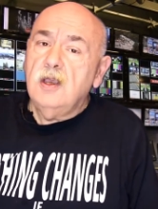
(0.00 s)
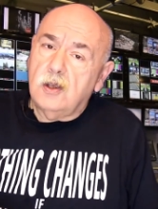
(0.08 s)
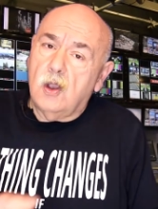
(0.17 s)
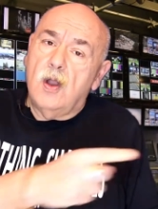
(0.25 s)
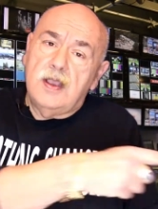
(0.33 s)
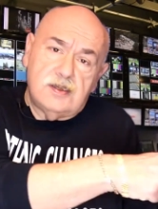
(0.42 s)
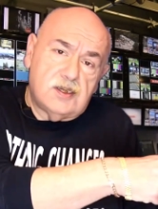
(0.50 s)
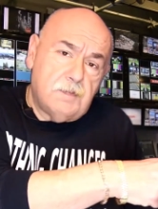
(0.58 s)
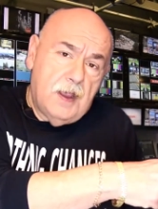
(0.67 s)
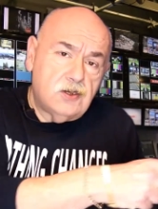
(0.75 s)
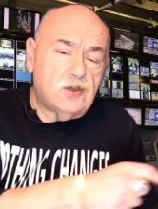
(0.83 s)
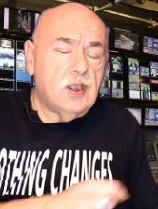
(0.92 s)
go ahead and
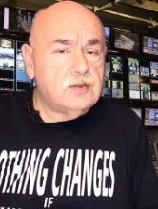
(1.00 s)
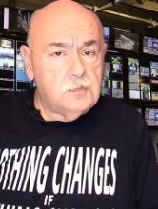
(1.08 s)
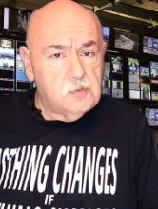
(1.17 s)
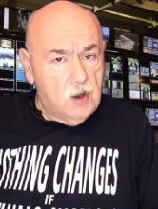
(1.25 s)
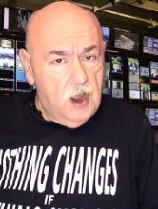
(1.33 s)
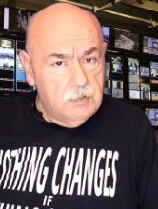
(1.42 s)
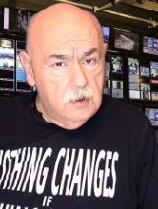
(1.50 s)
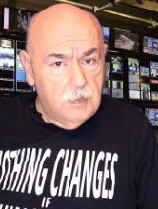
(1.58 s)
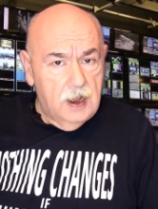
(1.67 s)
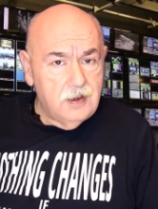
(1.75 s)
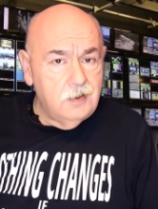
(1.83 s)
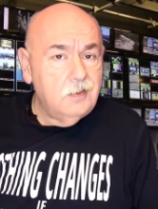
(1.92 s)
smash that subscriber
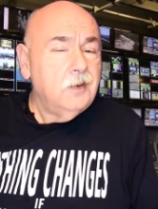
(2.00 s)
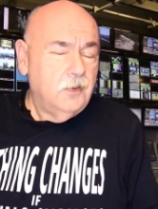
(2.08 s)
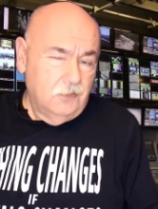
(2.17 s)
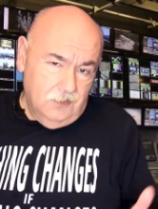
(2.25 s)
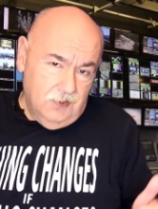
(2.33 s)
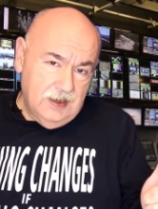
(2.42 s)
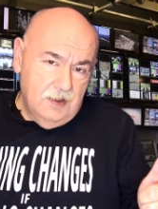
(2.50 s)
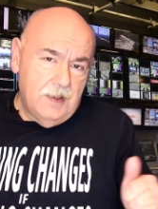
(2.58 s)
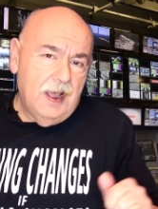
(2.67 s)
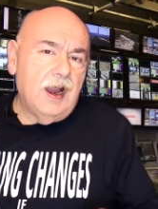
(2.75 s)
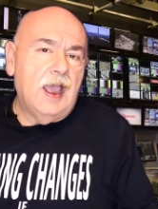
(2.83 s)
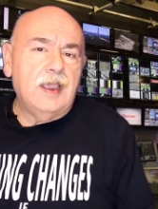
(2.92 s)
button, ring the
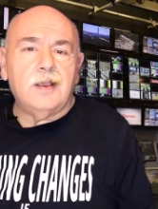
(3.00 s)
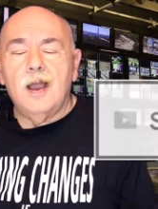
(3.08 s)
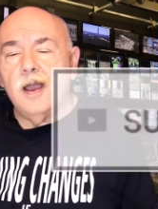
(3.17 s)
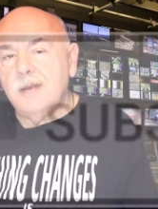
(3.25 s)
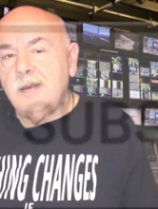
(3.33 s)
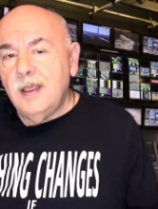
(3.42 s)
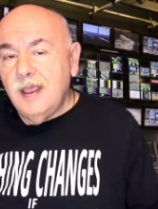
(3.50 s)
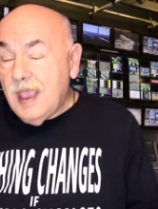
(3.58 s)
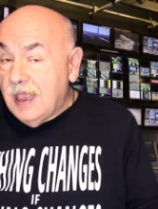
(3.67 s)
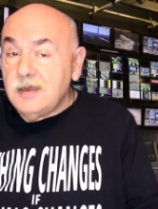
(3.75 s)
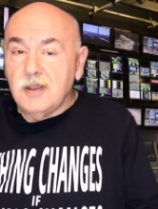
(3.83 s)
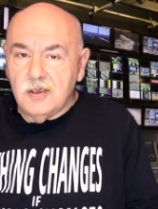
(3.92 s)
bell icon,
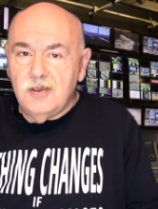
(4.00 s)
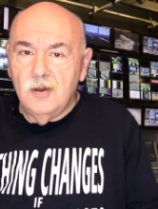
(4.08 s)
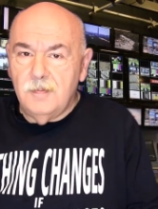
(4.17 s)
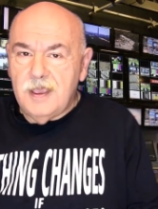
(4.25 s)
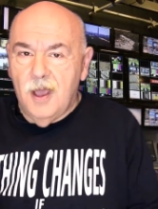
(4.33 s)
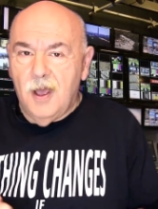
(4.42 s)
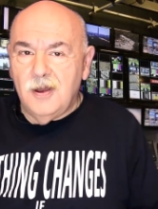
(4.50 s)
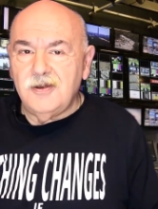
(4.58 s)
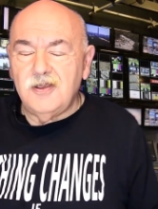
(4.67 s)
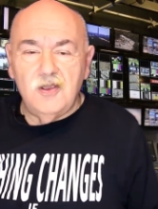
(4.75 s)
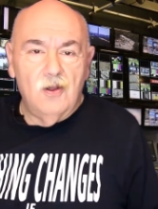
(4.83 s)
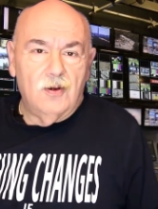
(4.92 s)
and you'll be on
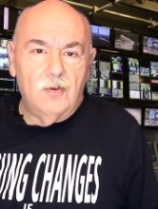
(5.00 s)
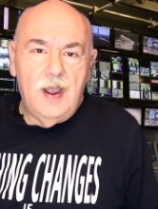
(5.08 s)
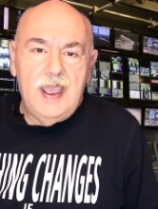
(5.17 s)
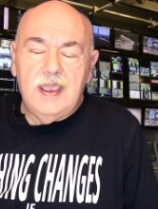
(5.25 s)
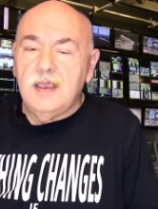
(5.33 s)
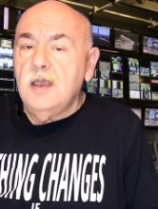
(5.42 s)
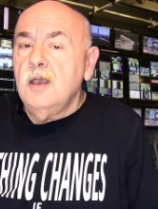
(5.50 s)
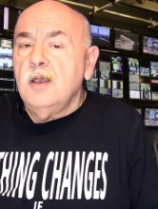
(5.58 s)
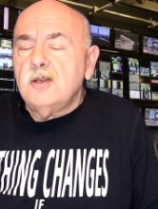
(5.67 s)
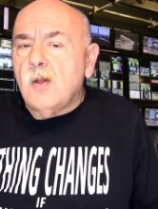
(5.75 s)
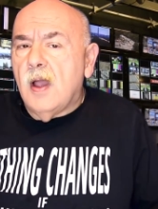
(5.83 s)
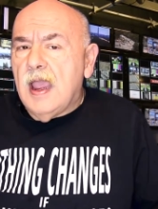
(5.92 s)
your way.
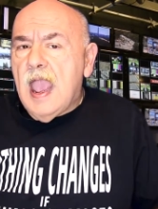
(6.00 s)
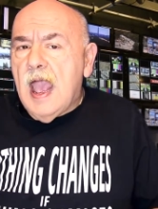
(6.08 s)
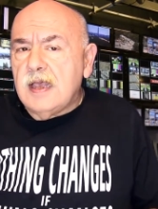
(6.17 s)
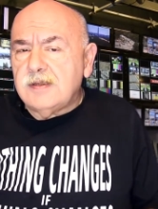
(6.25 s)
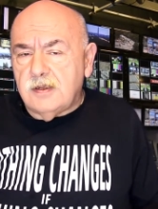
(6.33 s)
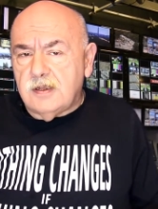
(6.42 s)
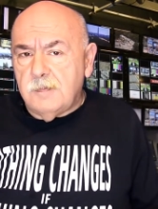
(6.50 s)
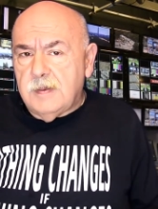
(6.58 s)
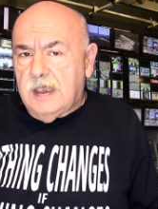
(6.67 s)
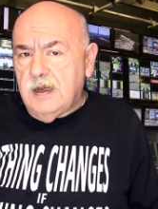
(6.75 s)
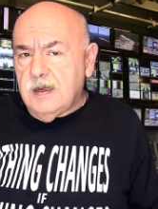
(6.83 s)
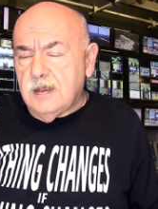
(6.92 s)
So I asked at the
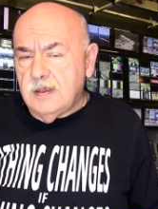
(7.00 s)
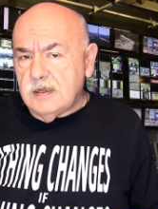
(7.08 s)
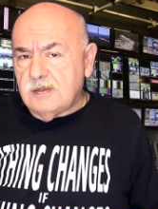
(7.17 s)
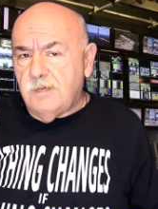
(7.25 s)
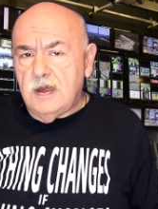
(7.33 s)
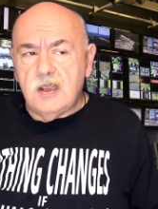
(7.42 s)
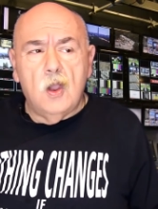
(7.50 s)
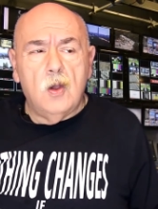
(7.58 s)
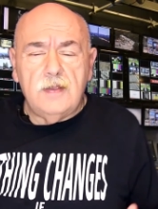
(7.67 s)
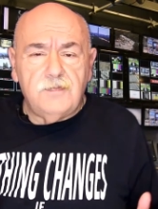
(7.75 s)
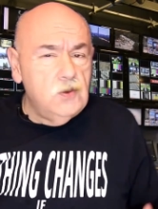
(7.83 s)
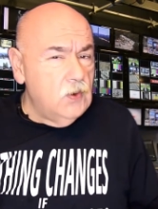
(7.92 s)
beginning of this video
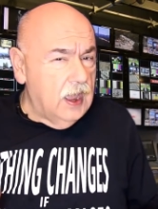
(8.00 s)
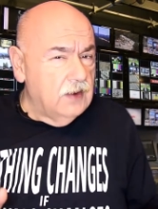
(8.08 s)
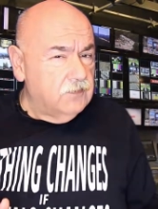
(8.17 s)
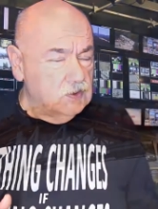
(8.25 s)
if you ever